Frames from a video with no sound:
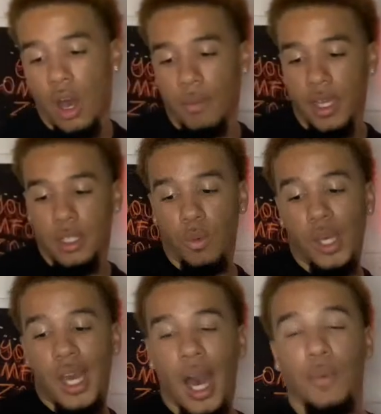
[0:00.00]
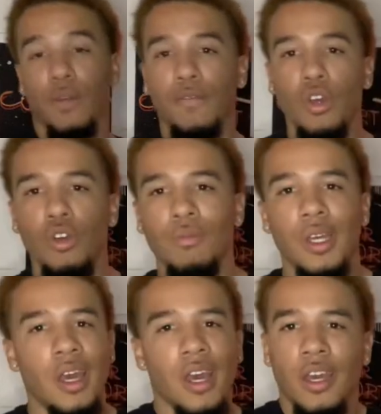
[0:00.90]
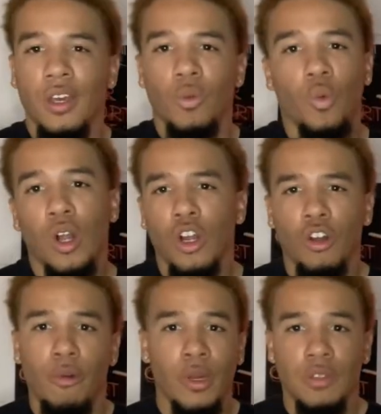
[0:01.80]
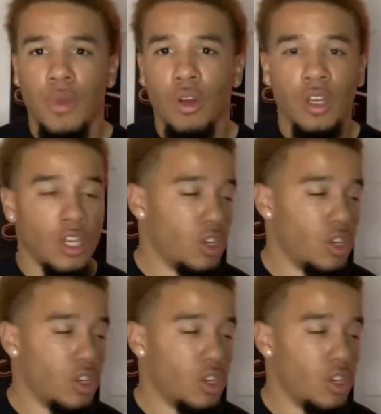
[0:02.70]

Next up, we got perfume. What girl don't want to smell good?